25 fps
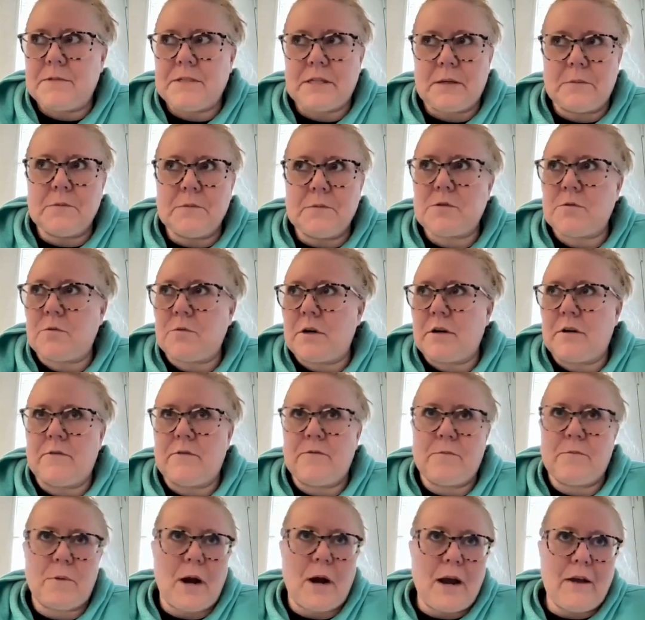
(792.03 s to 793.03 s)
some sort
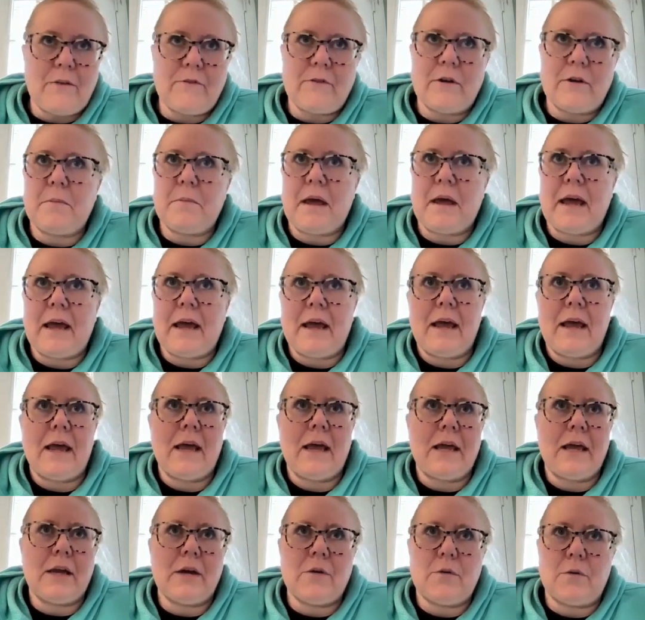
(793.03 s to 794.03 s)
of private
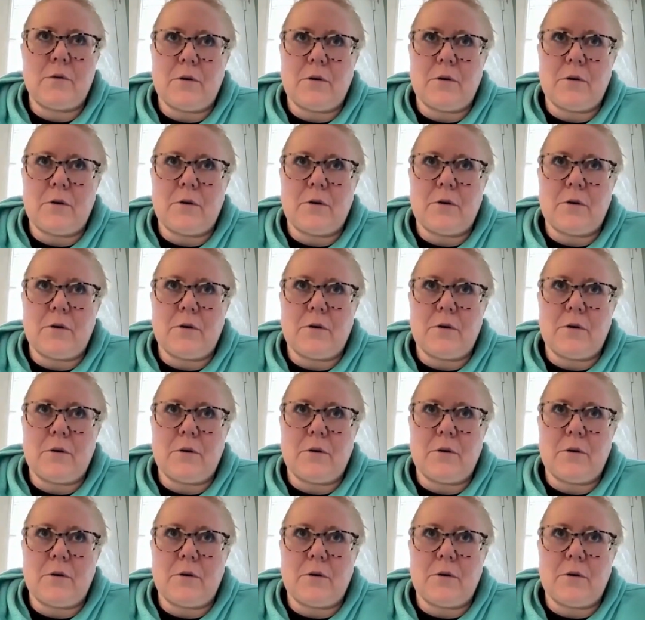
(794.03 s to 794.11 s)
pay